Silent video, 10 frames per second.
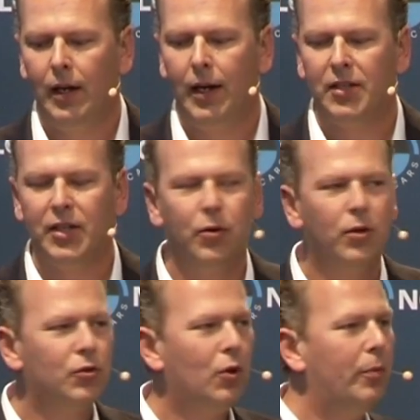In the steering
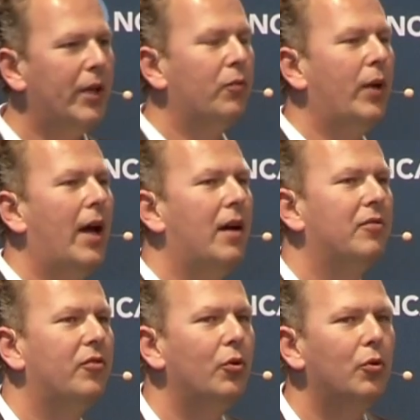control bit, we
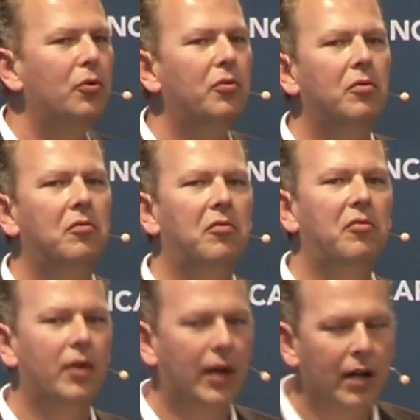have two,
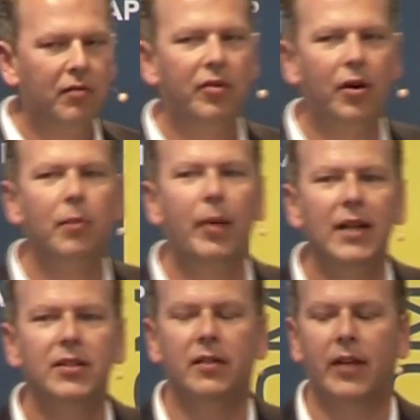again, very
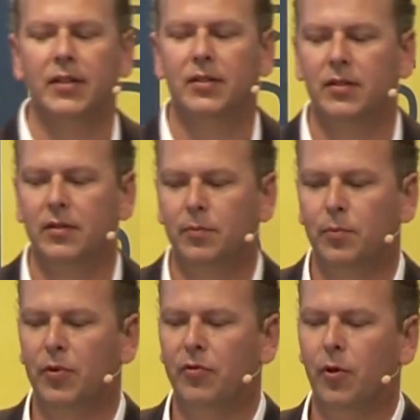basic tests
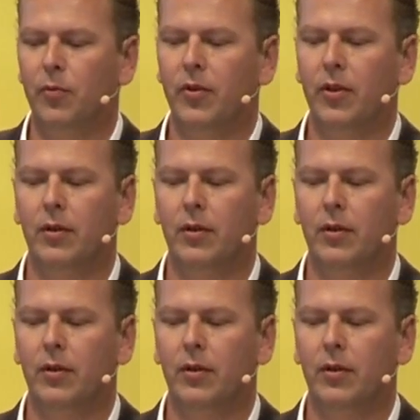performed.